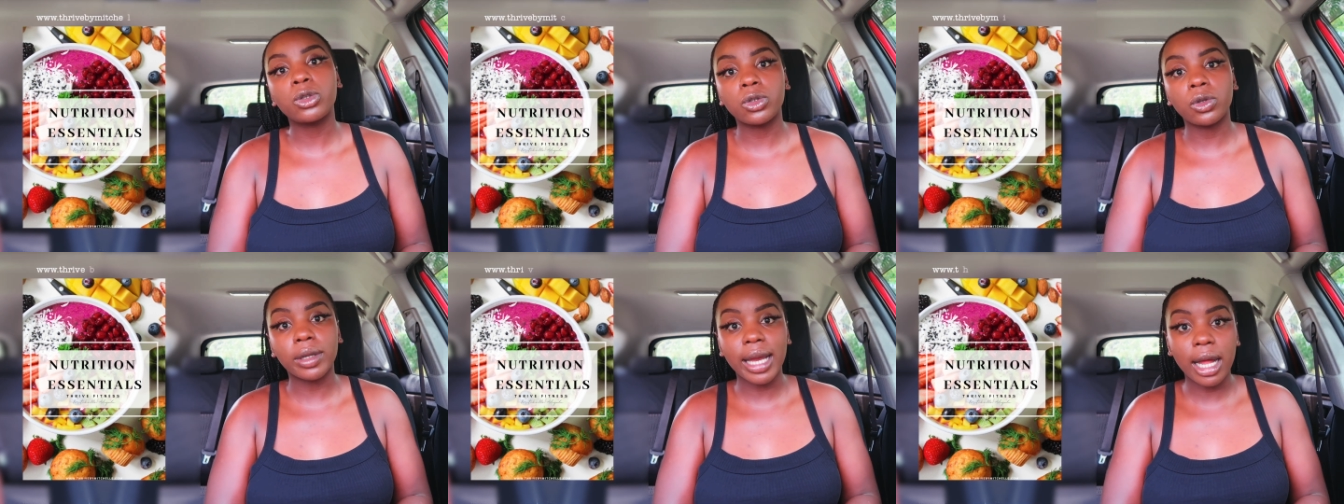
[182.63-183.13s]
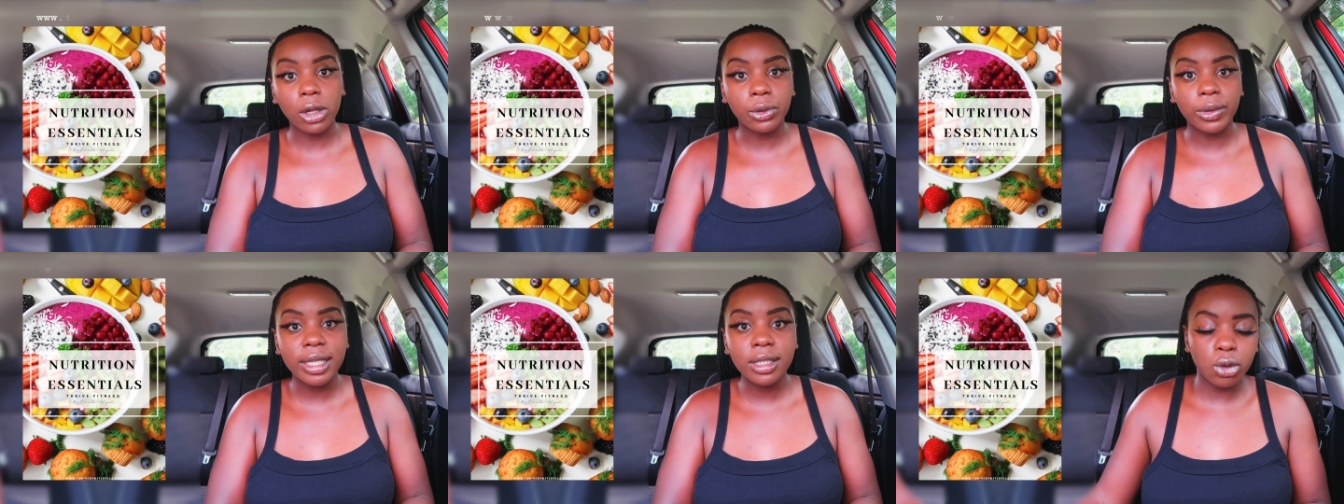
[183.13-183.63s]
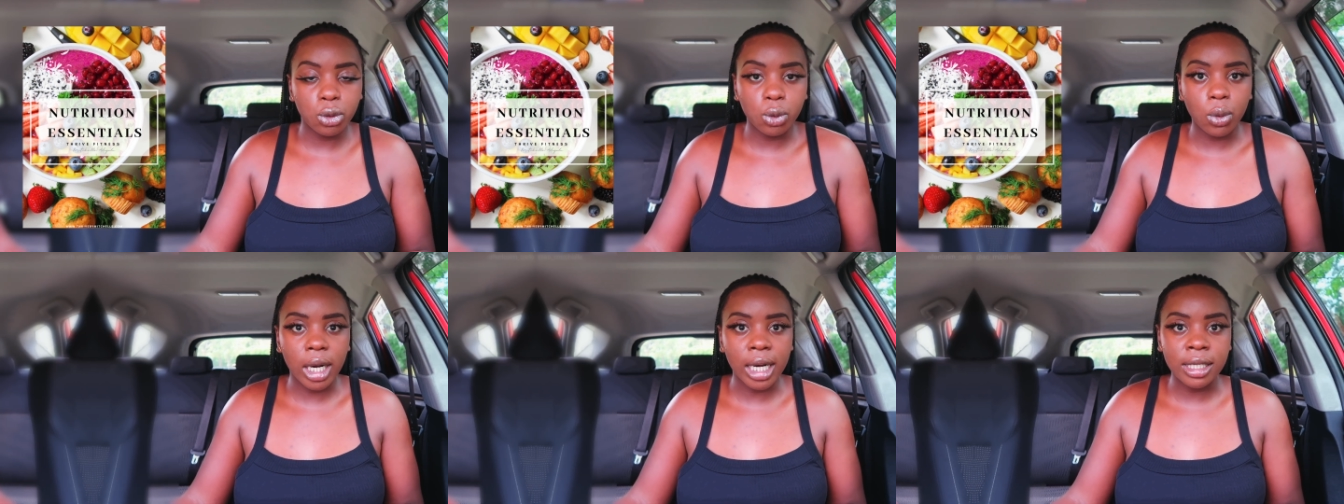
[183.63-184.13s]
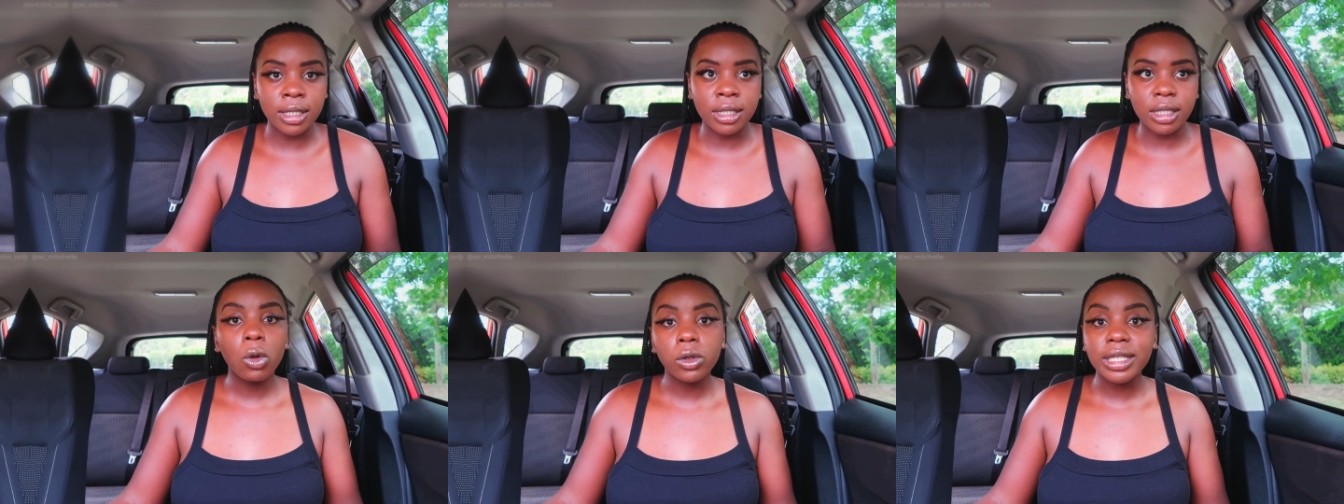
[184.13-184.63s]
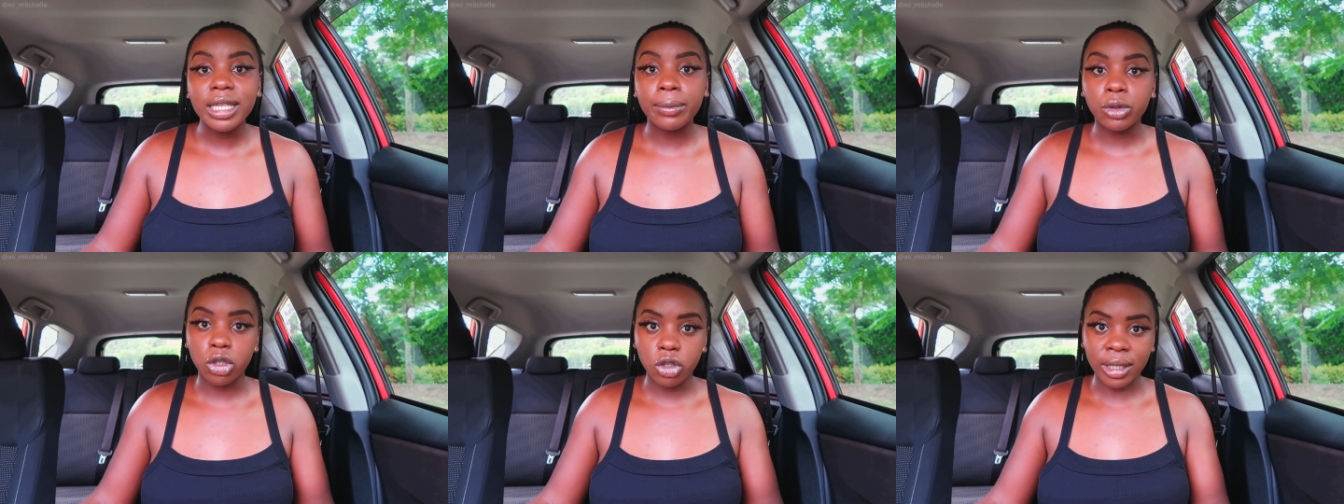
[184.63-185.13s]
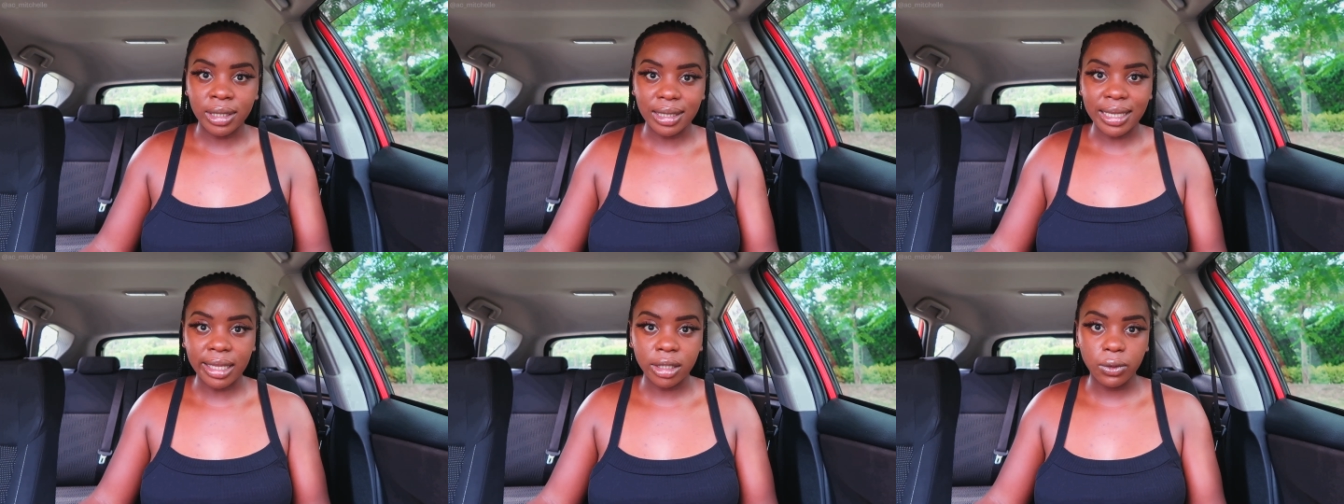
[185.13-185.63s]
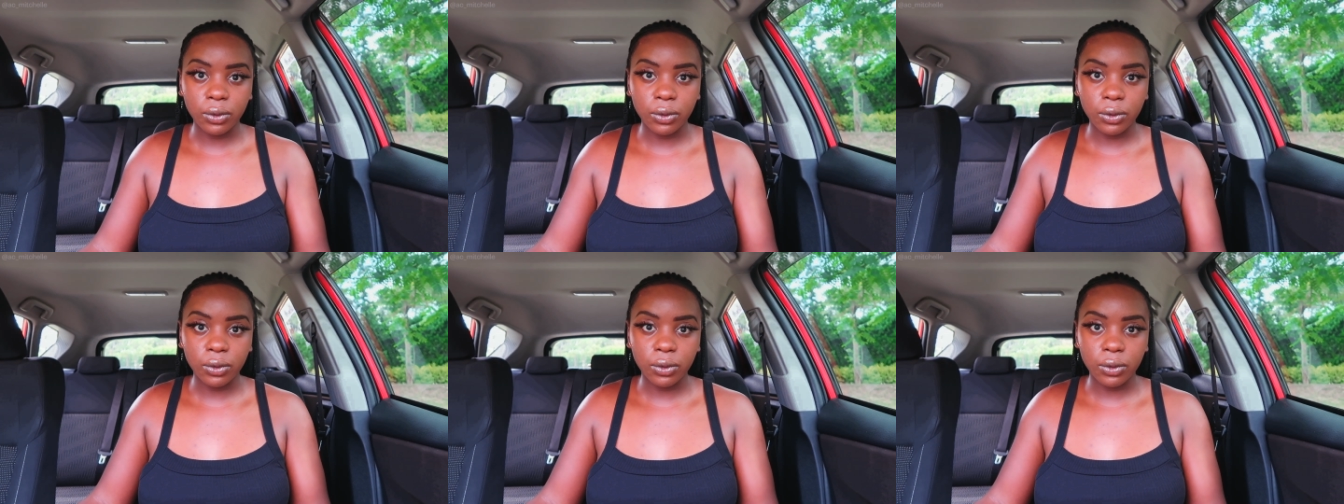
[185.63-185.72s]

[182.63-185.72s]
total calories towards wholesome nutrient dense